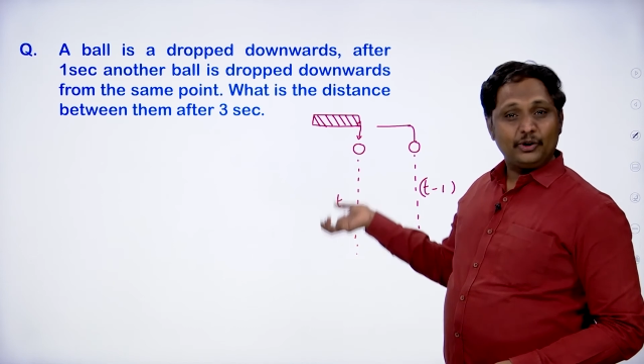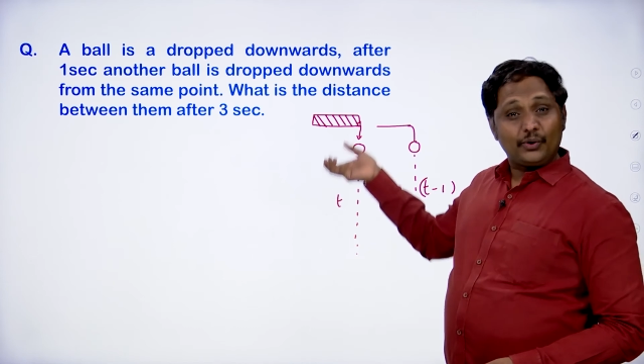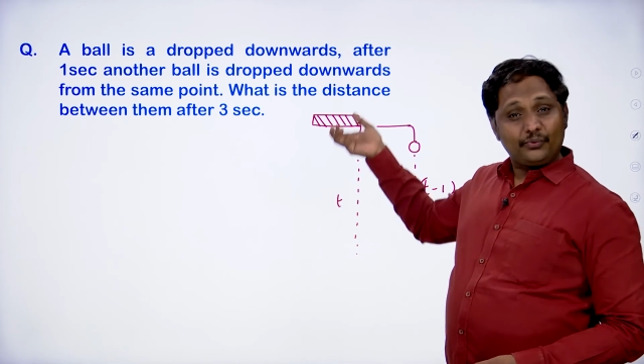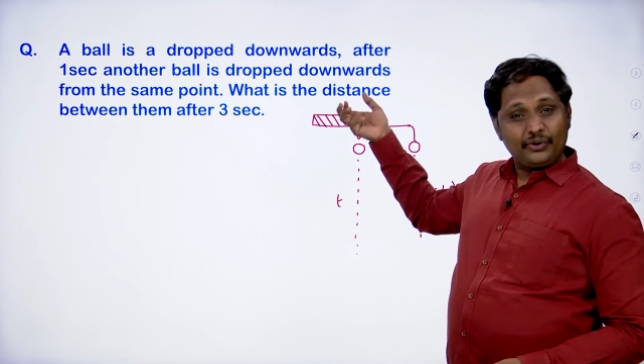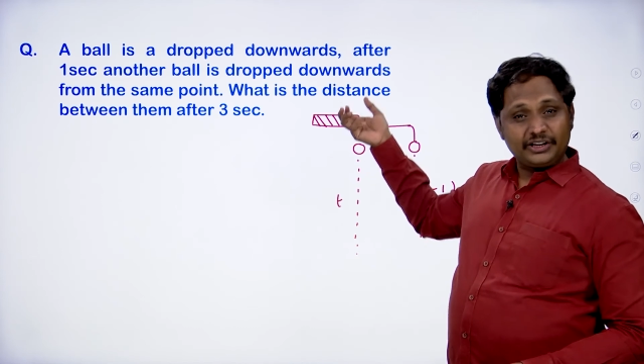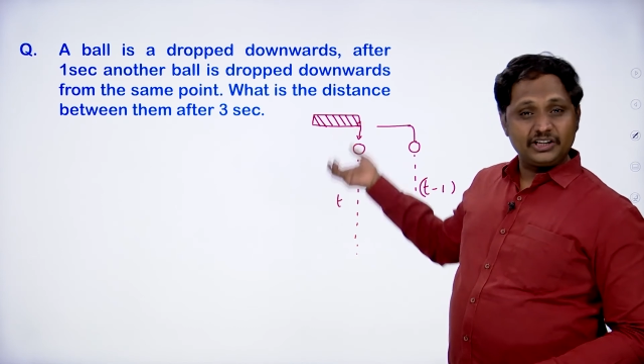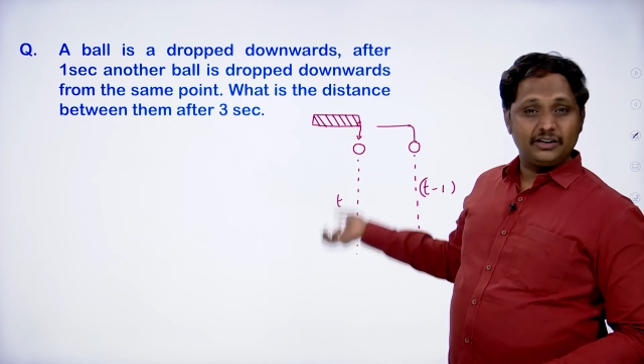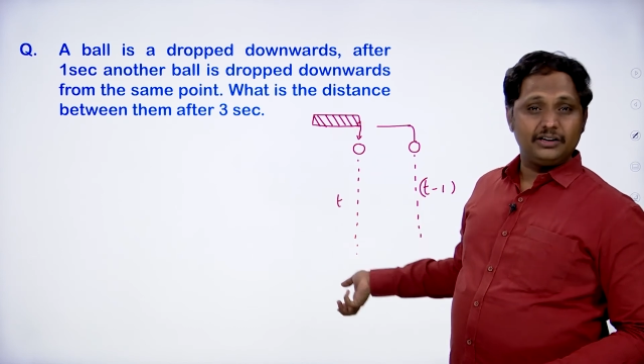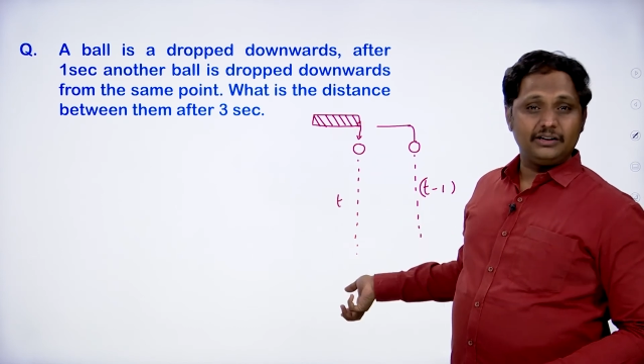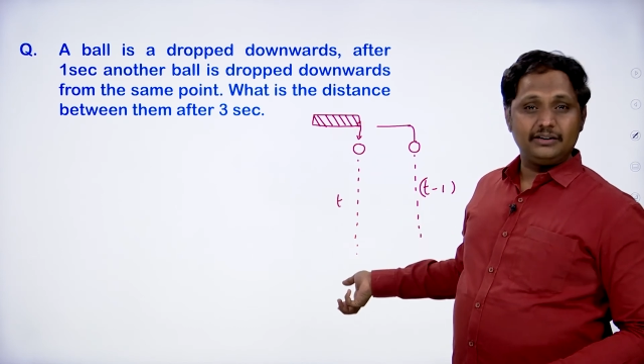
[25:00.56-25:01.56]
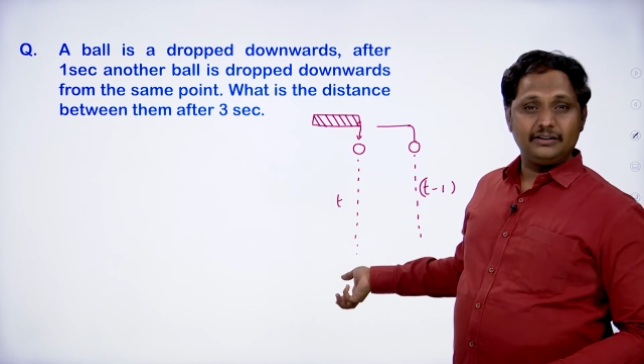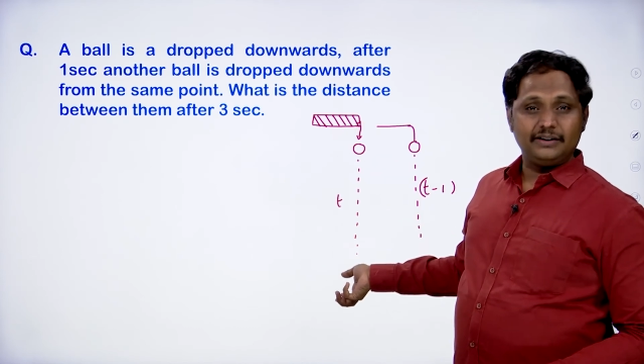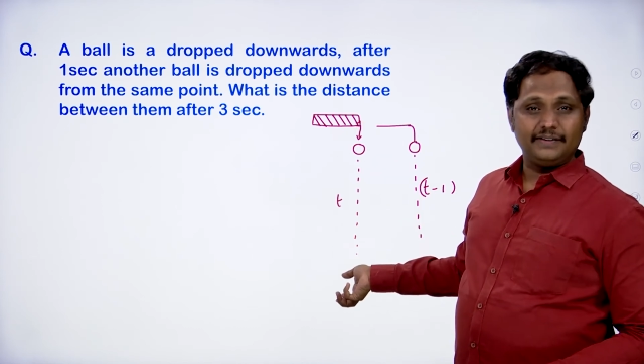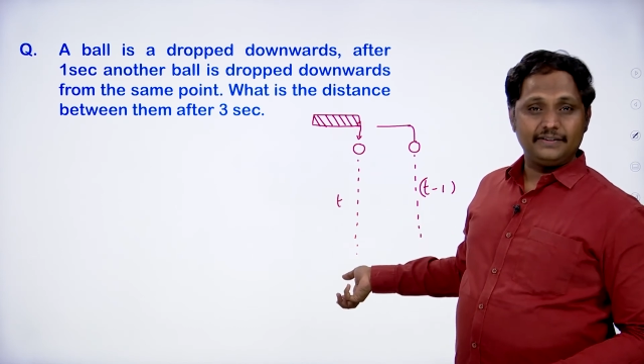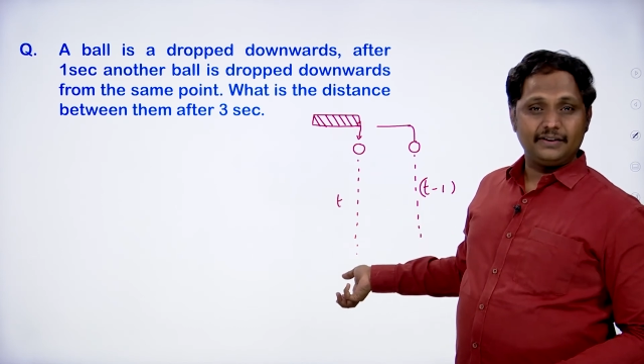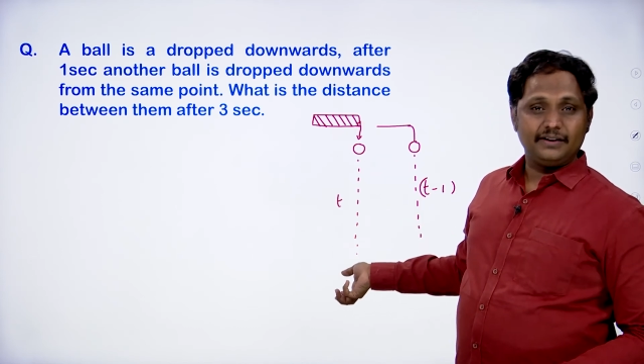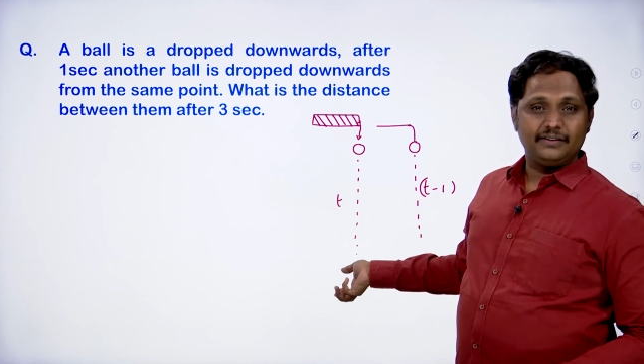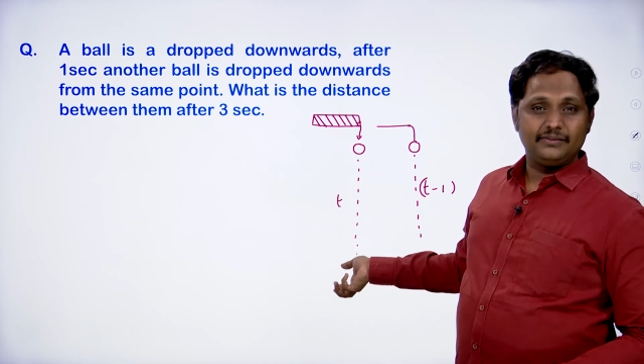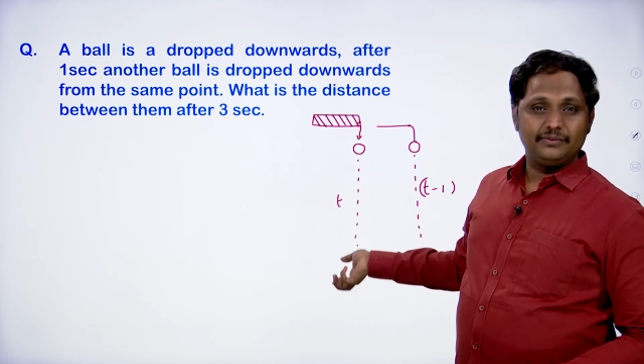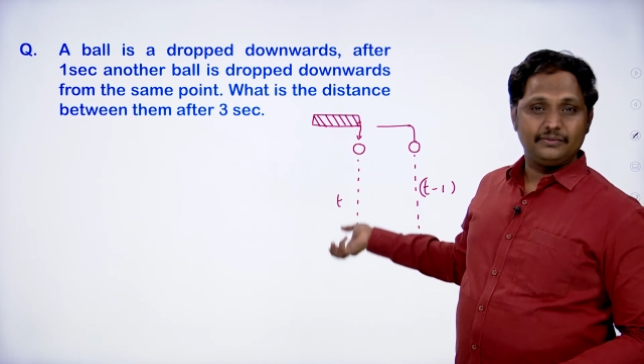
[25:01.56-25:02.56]
or vertical
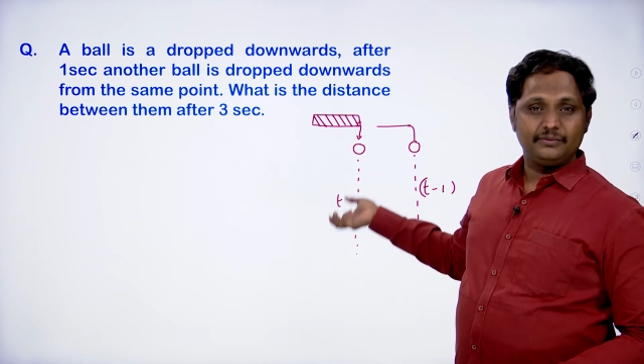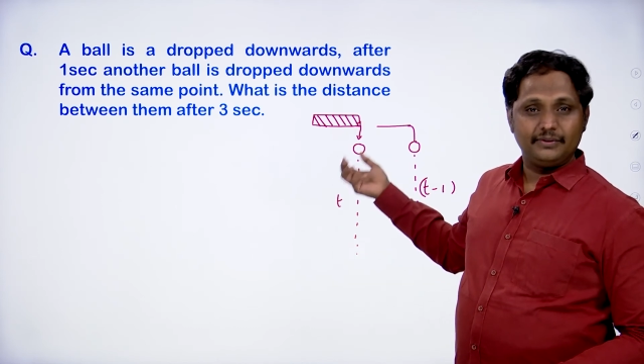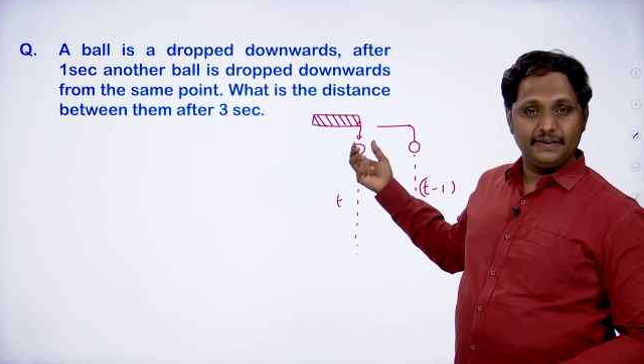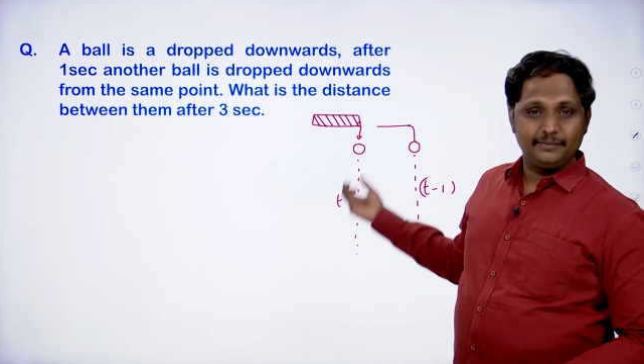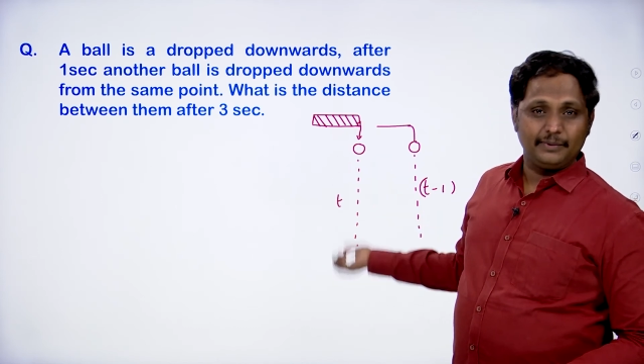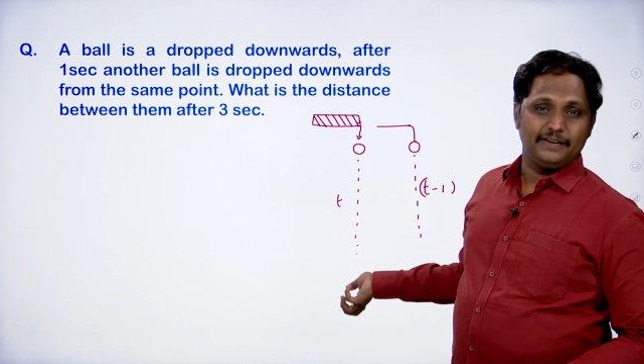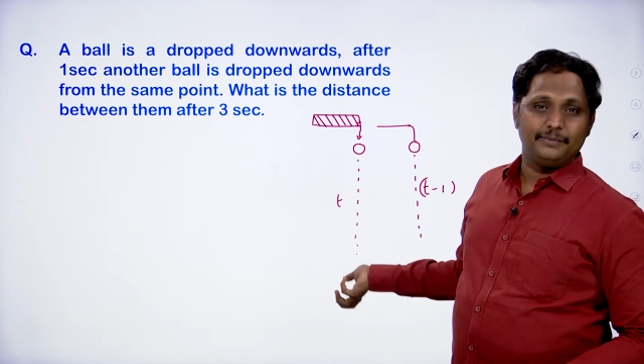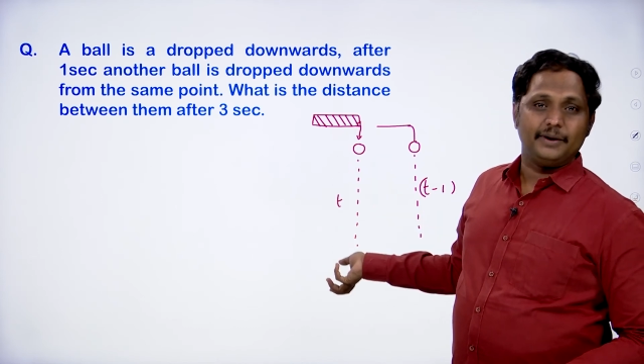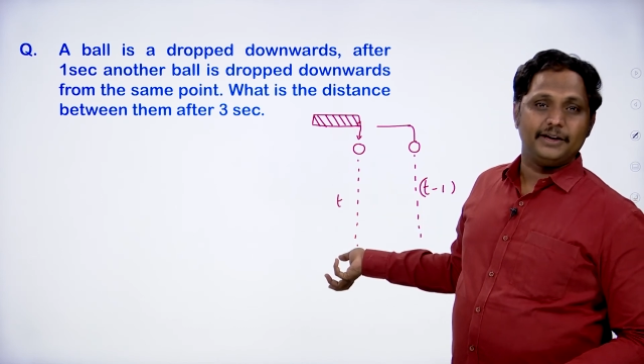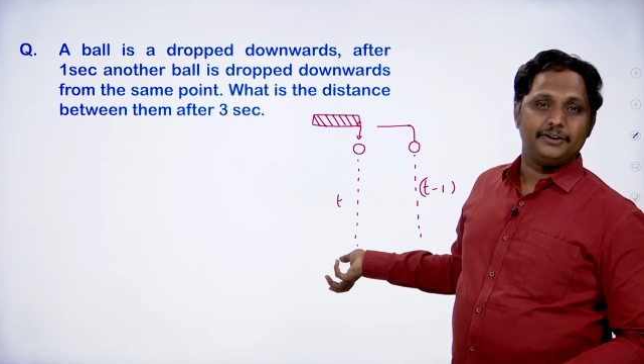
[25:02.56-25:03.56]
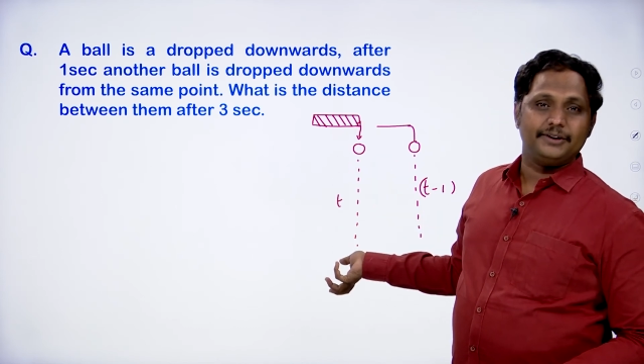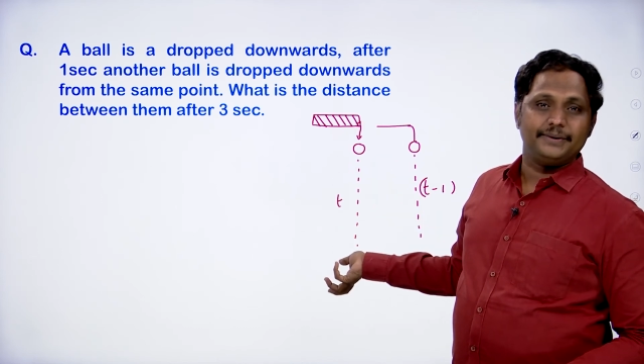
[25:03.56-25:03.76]
distance displacement